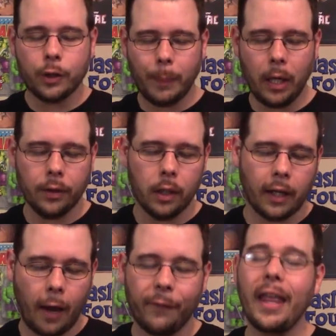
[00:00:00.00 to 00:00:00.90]
So be on the
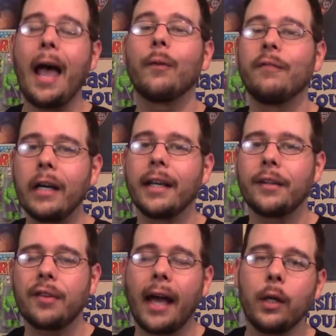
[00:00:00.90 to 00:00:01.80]
lookout for that. Very
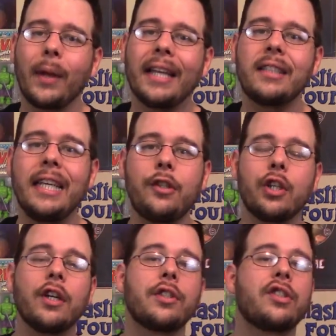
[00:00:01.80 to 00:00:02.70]
exciting. We got
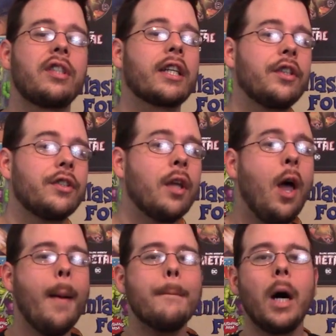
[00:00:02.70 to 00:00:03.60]
t-shirts, stickers,
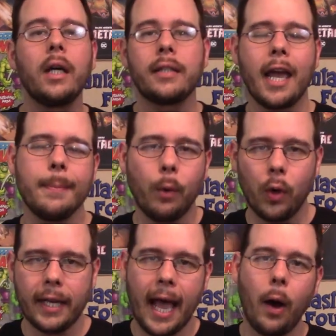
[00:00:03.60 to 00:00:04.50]
mugs, and
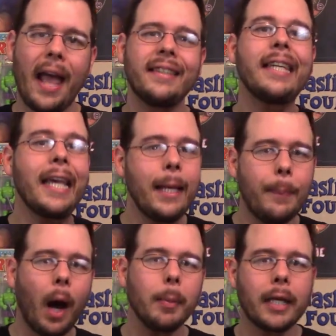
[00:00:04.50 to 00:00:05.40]
more now at
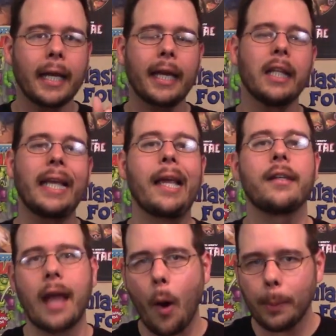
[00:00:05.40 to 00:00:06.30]
TeePublic. I got a
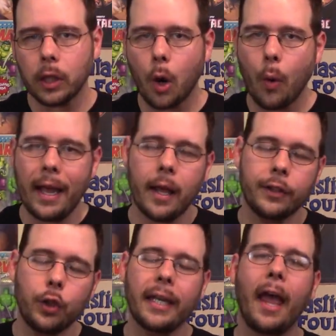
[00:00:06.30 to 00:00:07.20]
link down below,
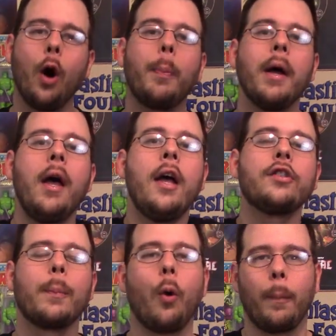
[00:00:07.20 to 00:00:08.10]
and you can help
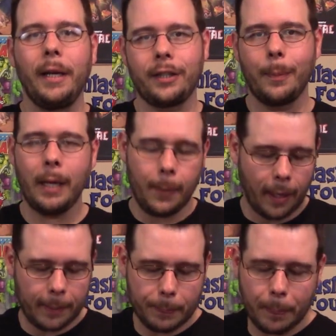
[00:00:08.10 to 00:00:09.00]
support PCP
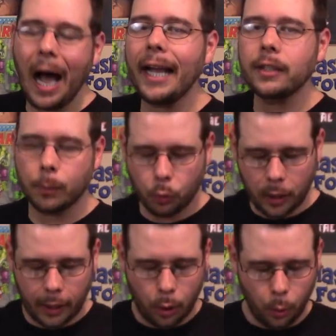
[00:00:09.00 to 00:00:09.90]
by buying some
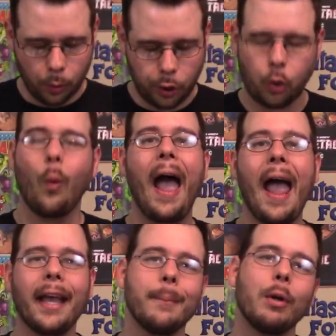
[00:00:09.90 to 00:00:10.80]
really cool
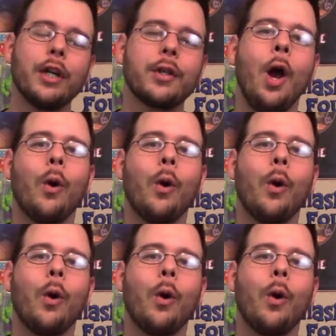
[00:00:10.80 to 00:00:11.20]
swag and merch.